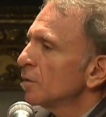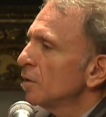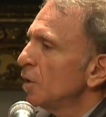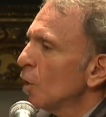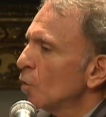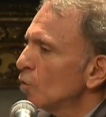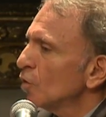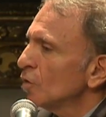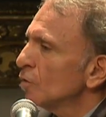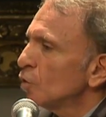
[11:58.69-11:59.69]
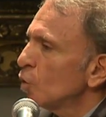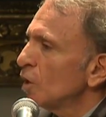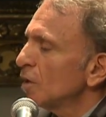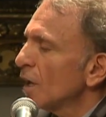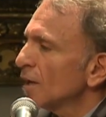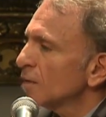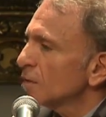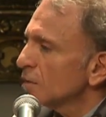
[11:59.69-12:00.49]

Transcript: you know, doing that,